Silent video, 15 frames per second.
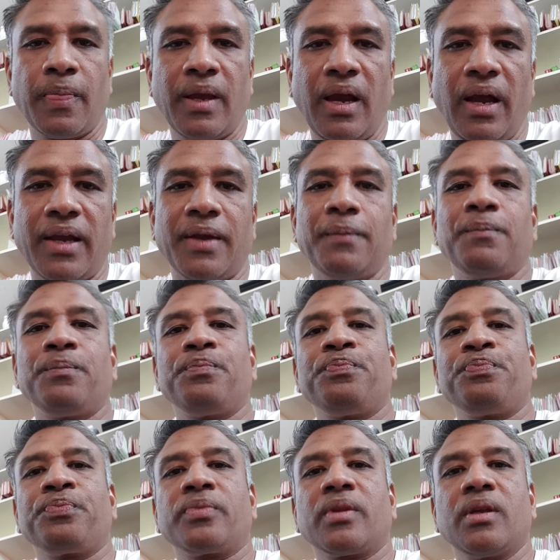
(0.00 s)
Hi.
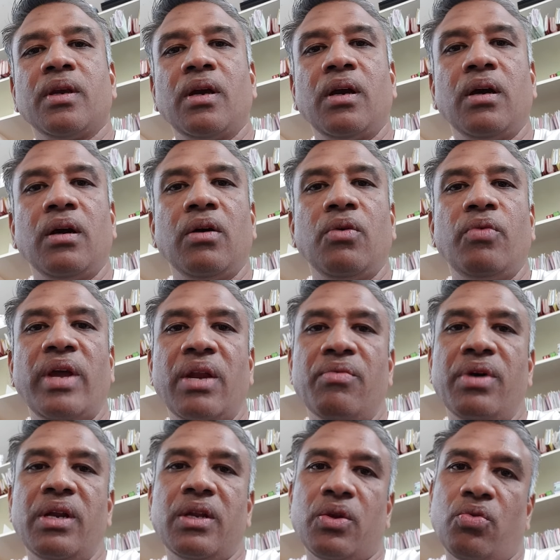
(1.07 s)

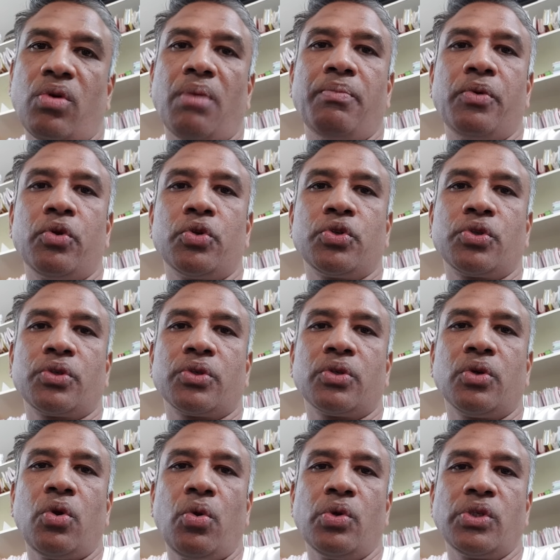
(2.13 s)
Whenever you approach
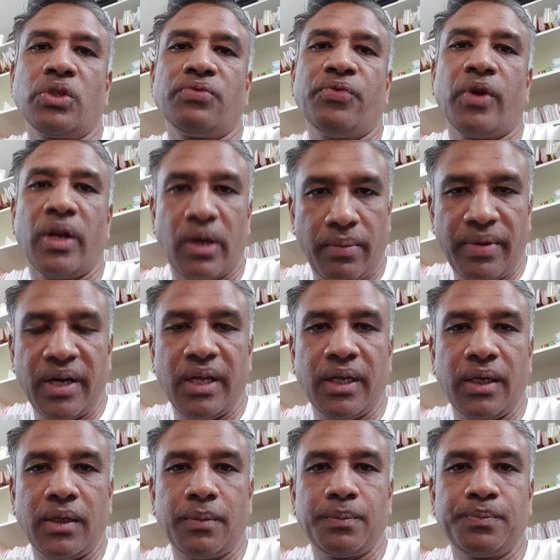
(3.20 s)
courts for a
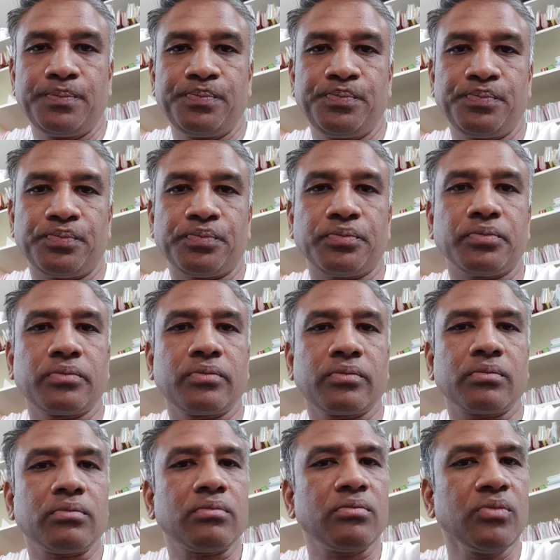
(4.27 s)
remedy,
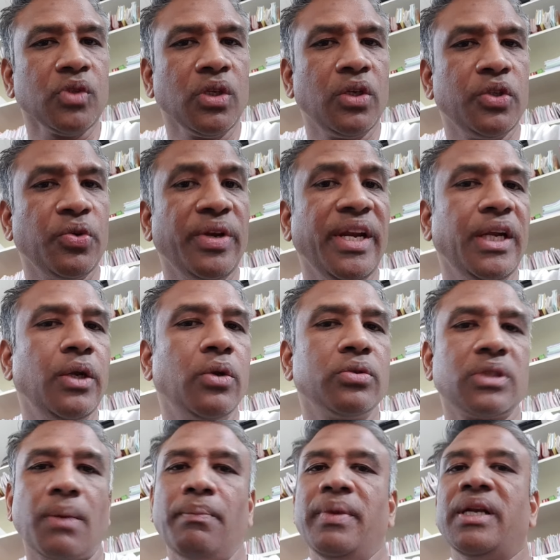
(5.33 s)
you need to
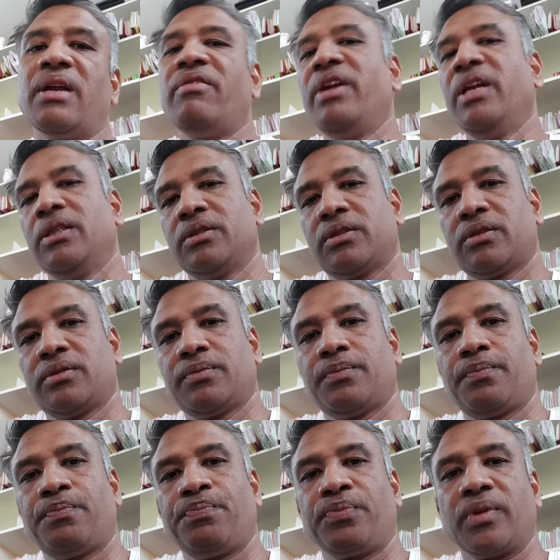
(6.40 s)
submit evidence.
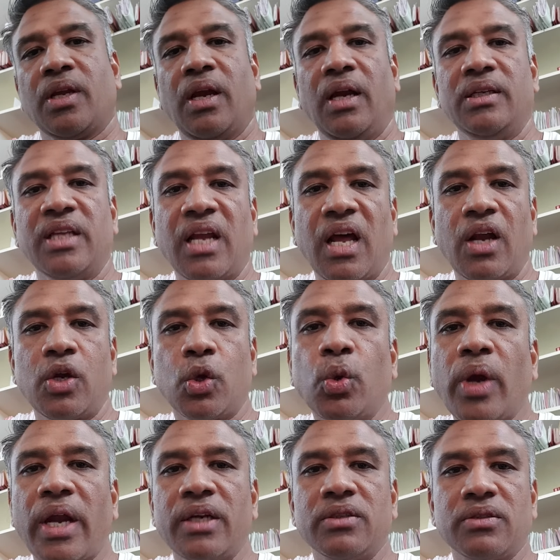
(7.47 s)
And there are two
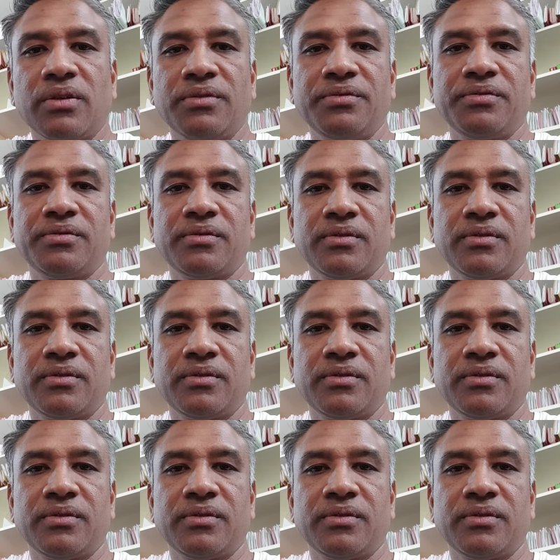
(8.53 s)
kinds of